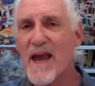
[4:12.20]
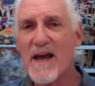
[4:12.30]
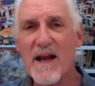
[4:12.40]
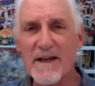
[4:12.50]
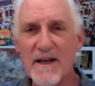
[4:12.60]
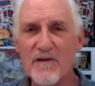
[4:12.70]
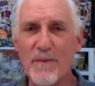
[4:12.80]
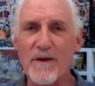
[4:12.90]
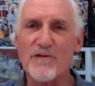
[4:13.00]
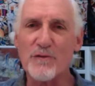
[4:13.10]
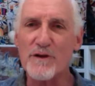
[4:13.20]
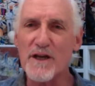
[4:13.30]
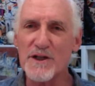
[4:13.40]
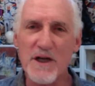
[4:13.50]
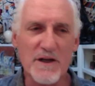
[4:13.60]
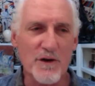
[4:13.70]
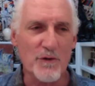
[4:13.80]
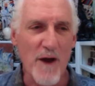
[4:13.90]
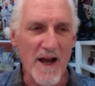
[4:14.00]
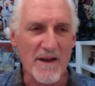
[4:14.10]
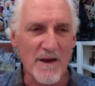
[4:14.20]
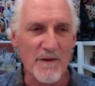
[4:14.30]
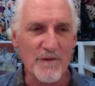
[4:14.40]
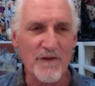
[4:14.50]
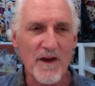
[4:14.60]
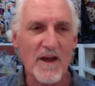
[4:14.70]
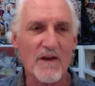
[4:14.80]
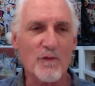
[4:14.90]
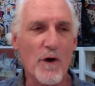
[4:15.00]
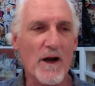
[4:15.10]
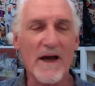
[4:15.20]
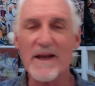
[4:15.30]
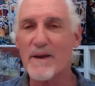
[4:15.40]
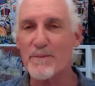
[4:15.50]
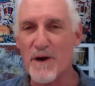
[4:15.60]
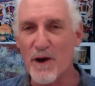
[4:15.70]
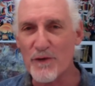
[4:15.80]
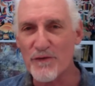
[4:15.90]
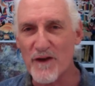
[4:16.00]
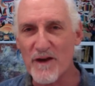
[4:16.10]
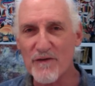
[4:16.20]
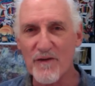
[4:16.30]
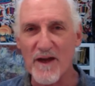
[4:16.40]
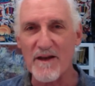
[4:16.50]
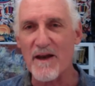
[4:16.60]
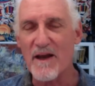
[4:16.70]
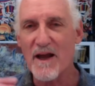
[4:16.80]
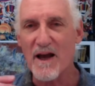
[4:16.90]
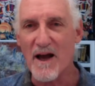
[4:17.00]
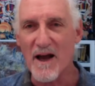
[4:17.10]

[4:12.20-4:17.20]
He had ideas about strategic directives, his work on hypnosis and